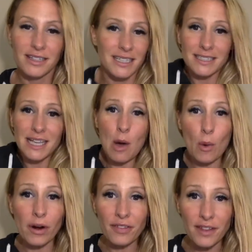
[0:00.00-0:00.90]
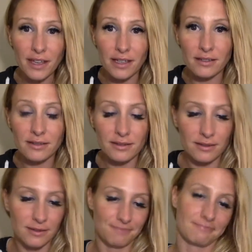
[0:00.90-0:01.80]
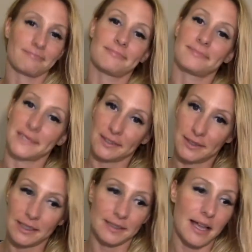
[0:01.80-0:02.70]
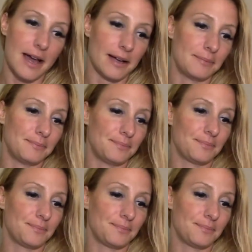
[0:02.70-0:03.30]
is not worth it. So there's that.